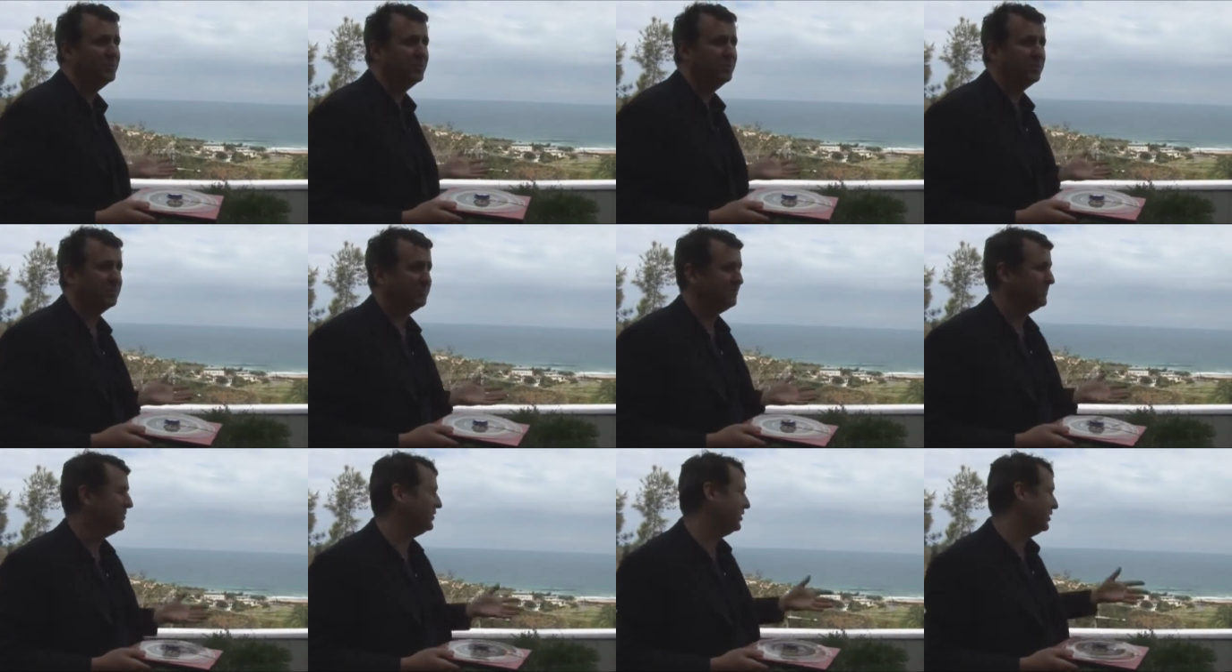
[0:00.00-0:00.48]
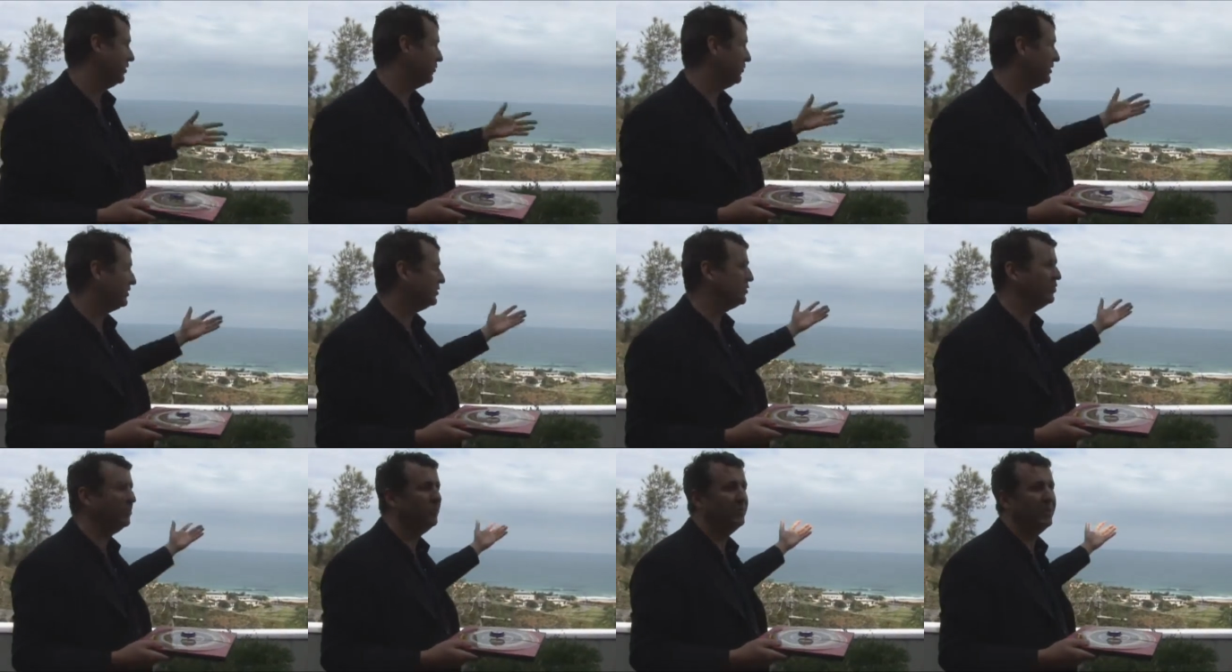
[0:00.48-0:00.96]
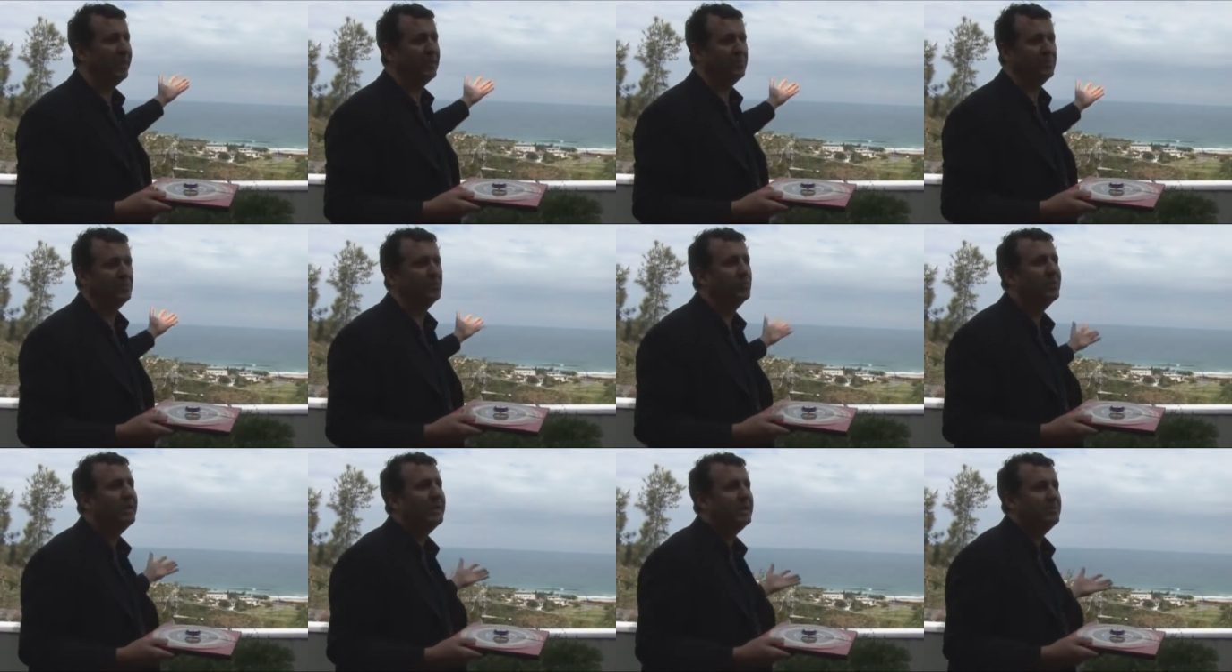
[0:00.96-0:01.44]
called, you know, we call that
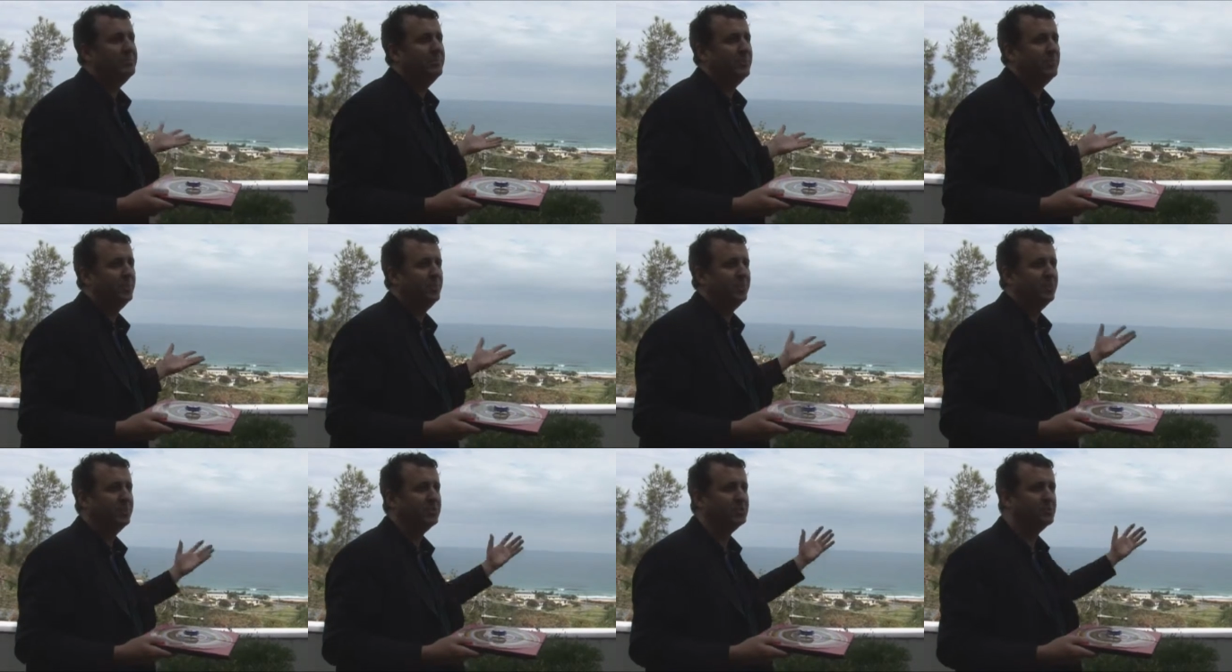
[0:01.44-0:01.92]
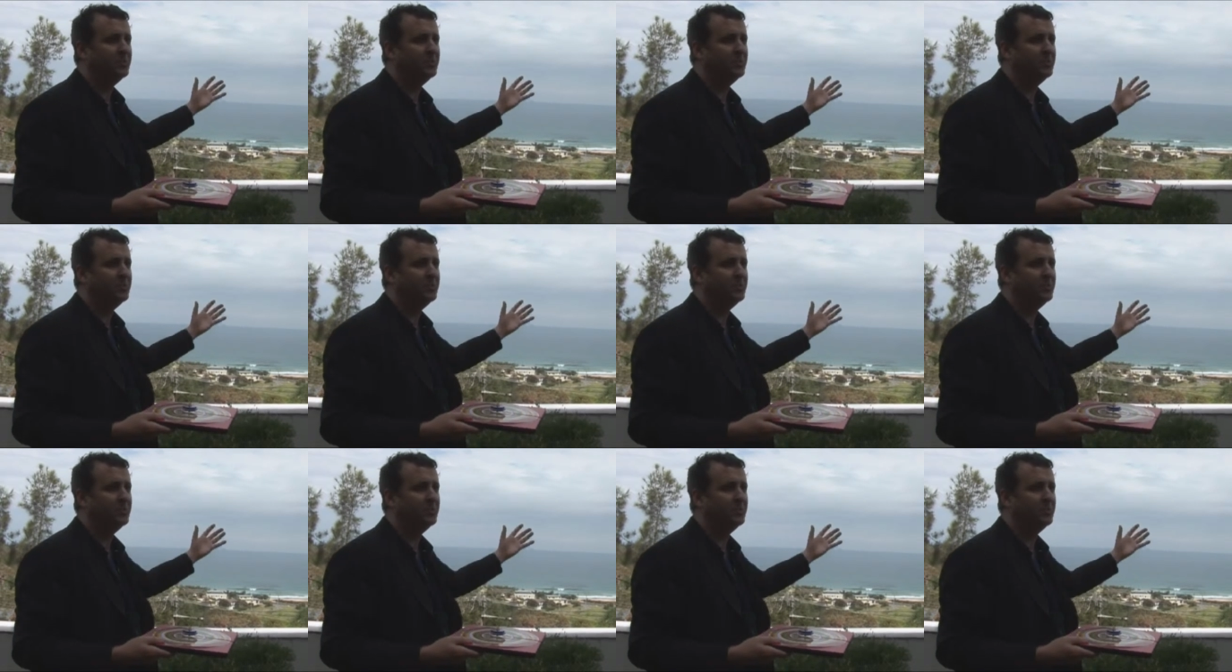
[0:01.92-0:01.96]
the red bird.